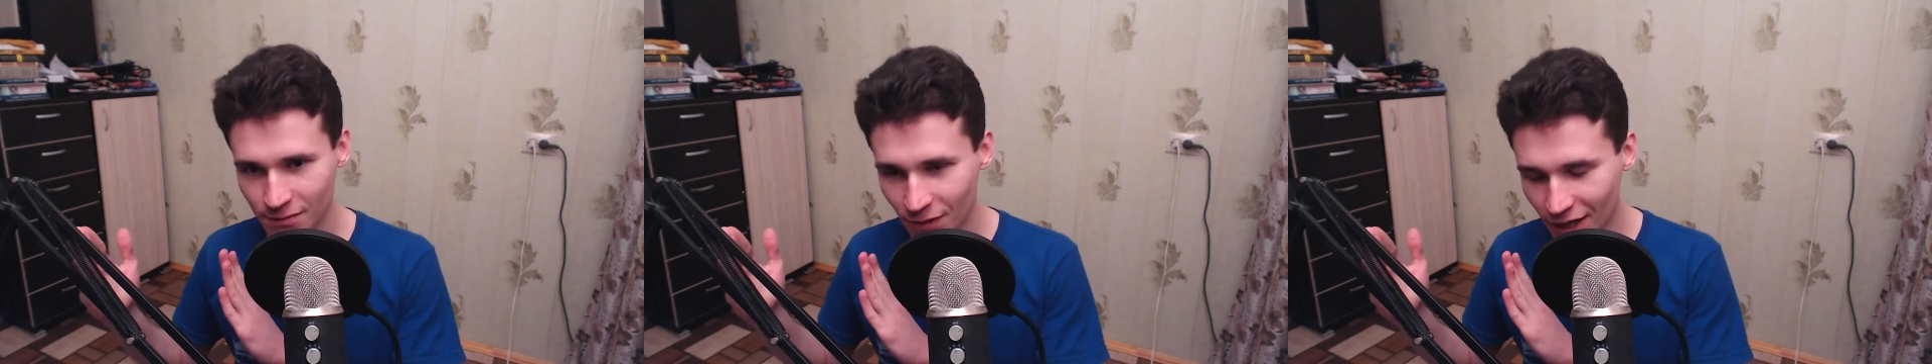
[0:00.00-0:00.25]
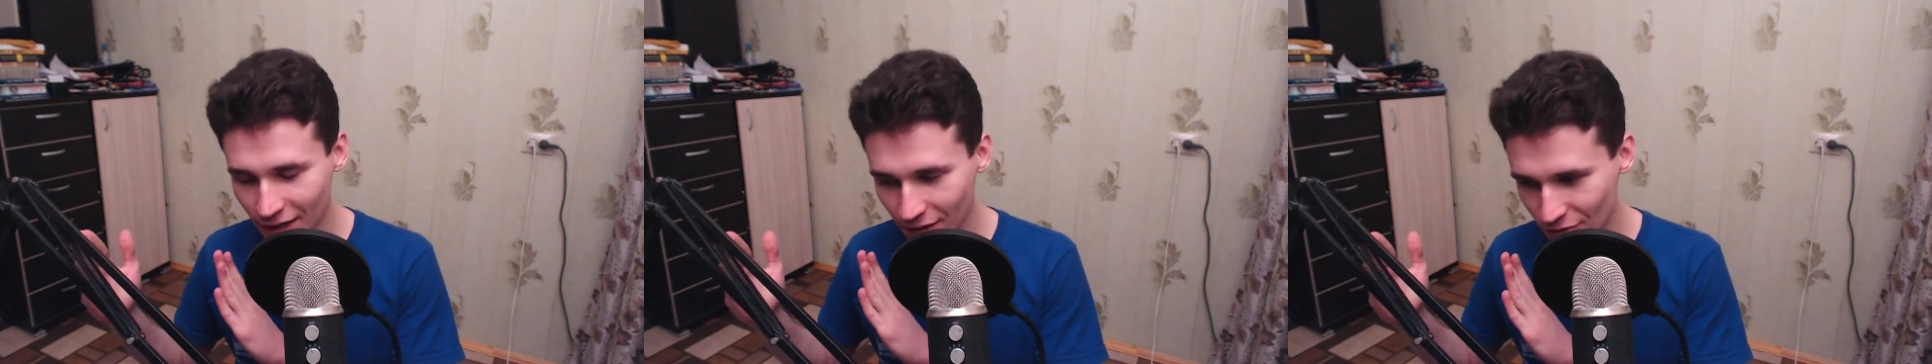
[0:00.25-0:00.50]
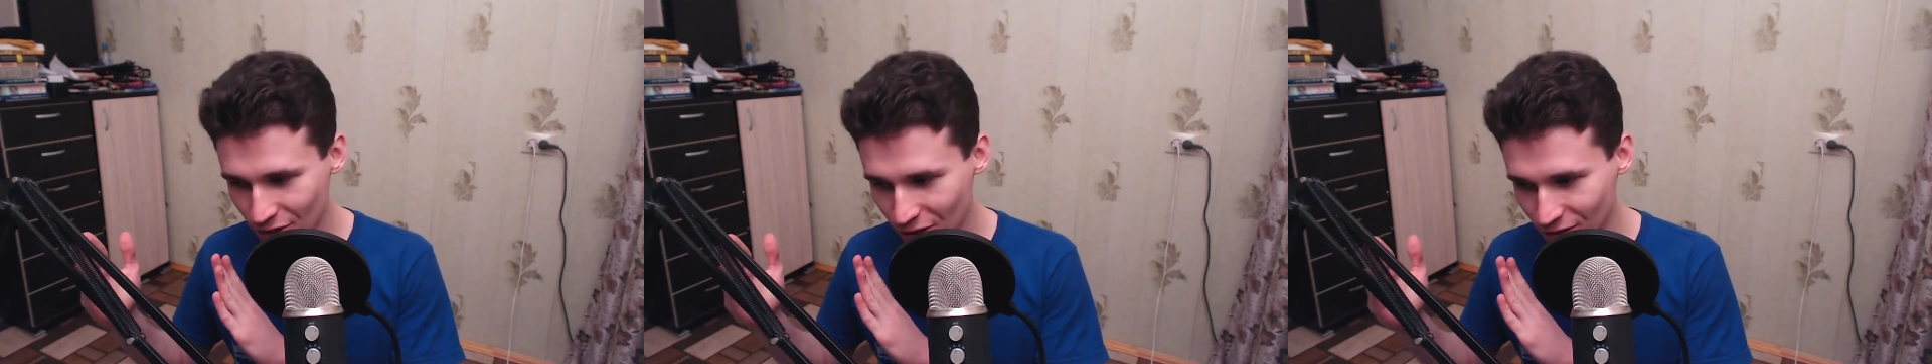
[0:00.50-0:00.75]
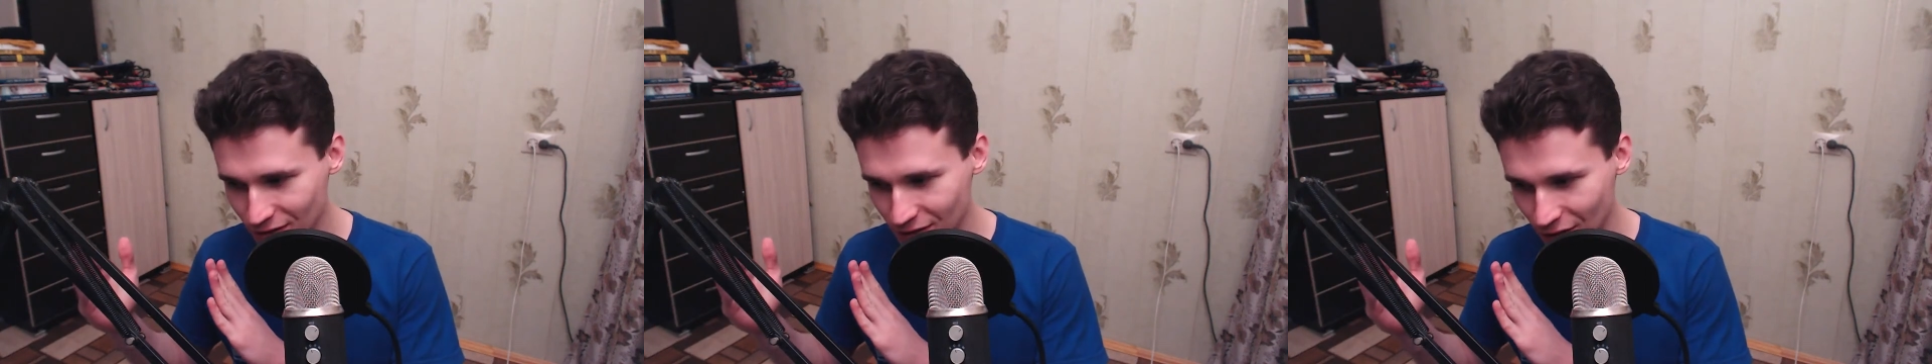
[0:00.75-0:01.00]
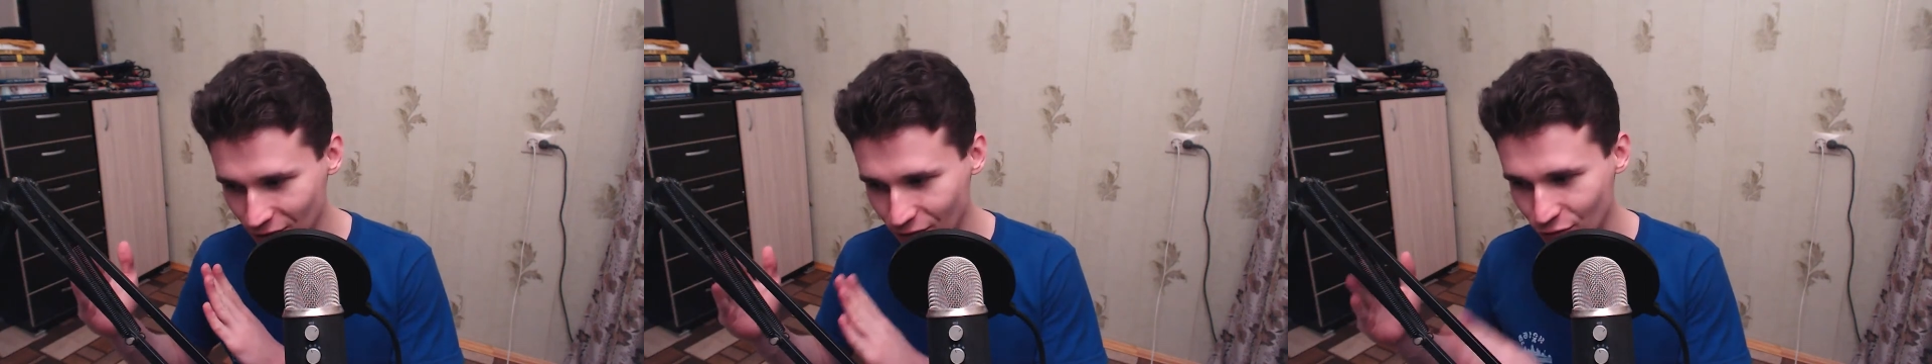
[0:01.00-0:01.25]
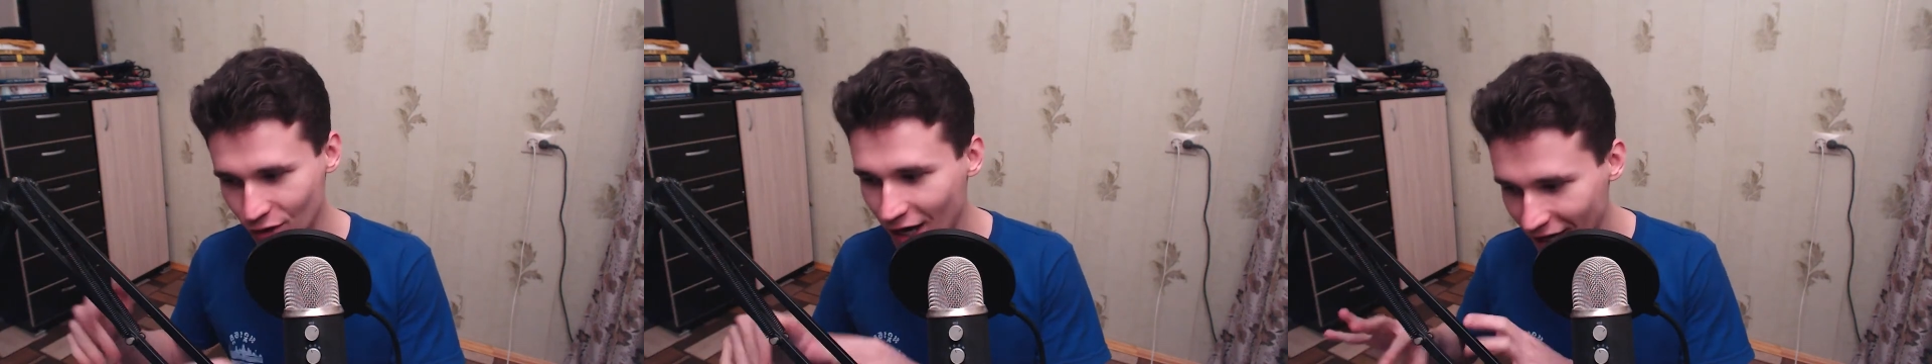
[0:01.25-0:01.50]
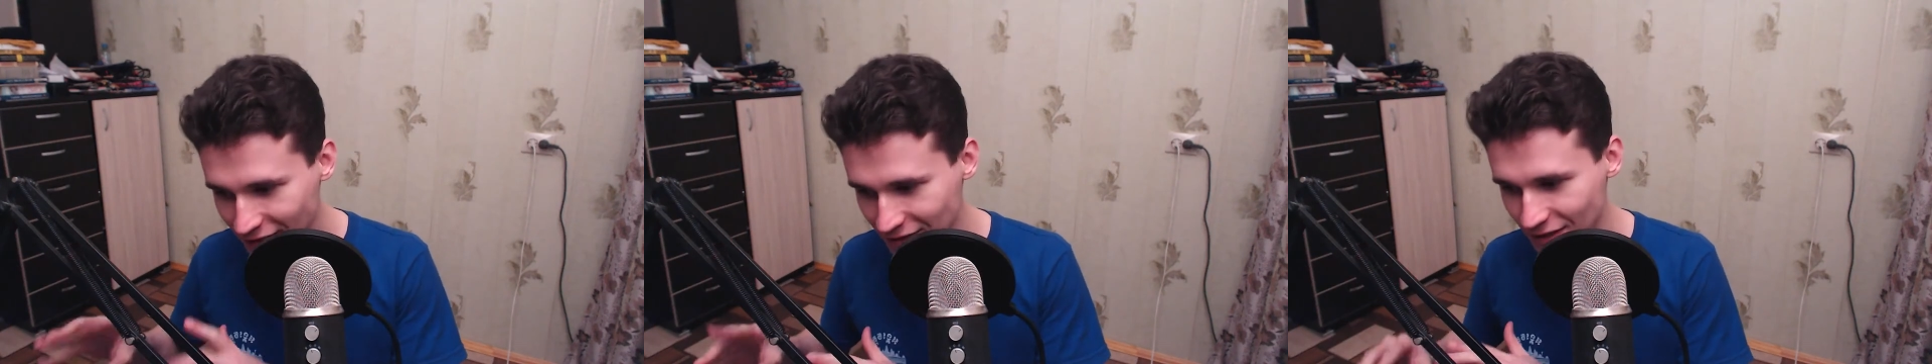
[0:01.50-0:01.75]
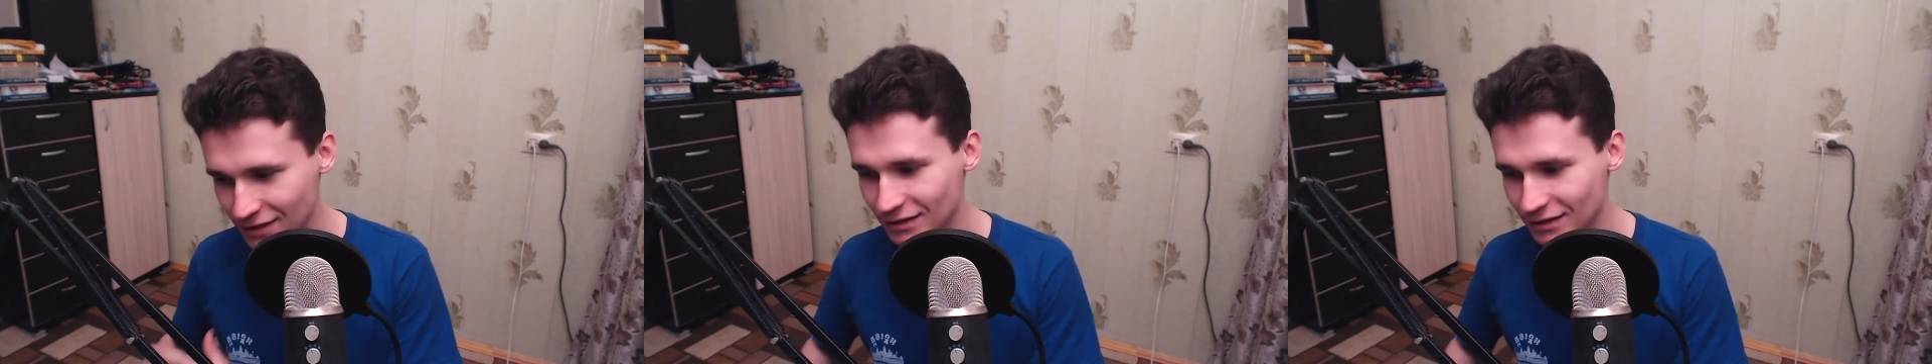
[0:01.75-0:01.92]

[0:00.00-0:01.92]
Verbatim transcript: marathons of writing,